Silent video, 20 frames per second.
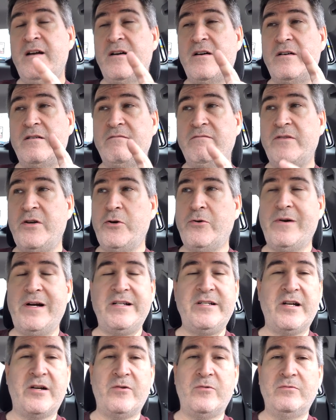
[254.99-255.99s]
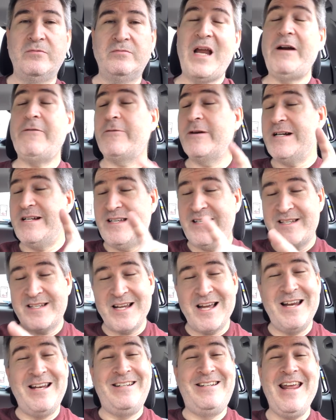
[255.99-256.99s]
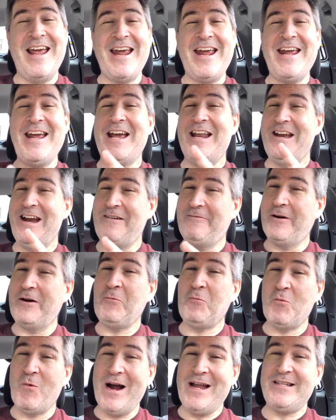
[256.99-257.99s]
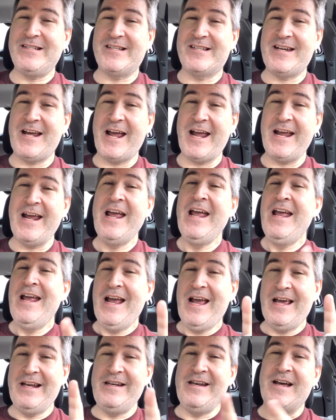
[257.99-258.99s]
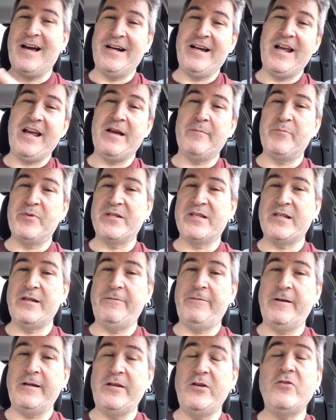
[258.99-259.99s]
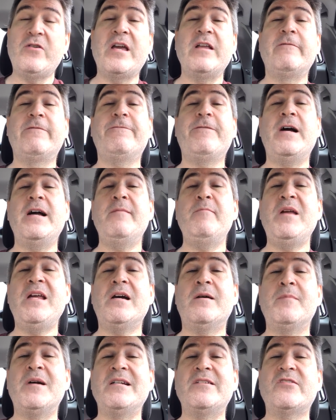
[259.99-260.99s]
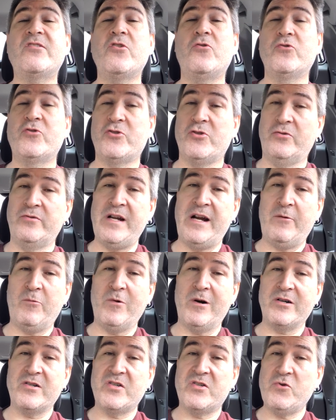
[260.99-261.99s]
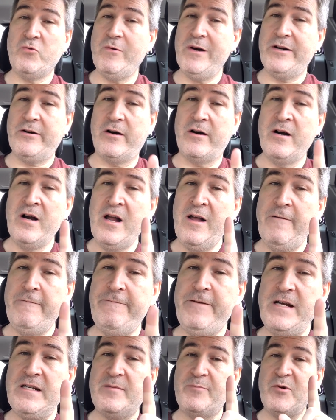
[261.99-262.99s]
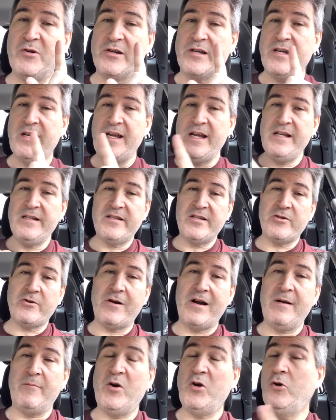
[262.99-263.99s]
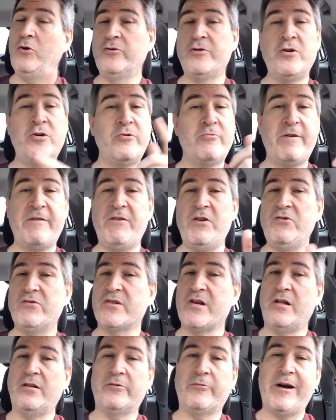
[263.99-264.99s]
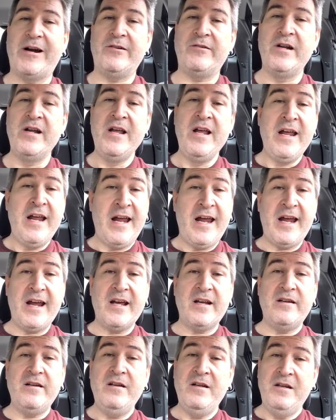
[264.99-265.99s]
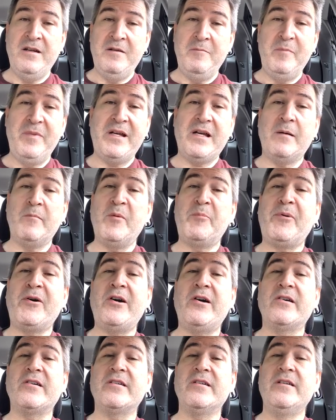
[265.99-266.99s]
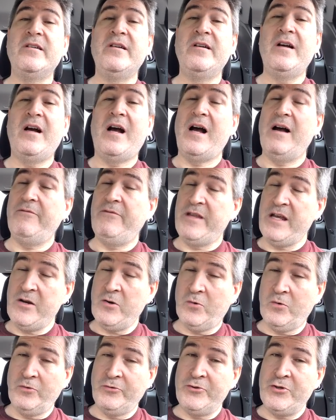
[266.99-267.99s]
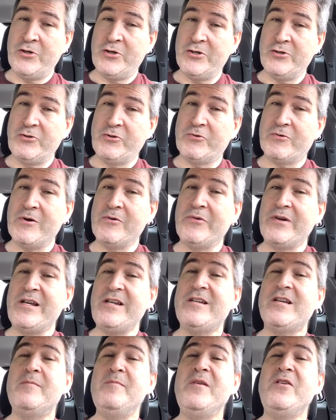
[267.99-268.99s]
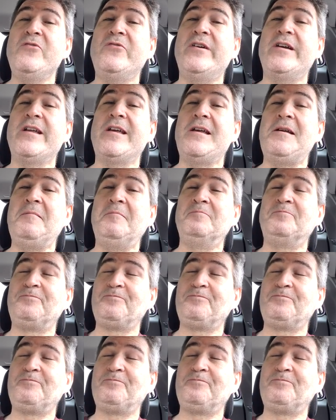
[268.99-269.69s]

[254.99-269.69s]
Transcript: Or no, I don't. Every Sunday and every Wednesday at 9 a.m. Pacific. You can find me on my social networks, Twitter, Facebook, Instagram, Old Nerd Reviews all around, and become a part of the Old Nerd Crony Community.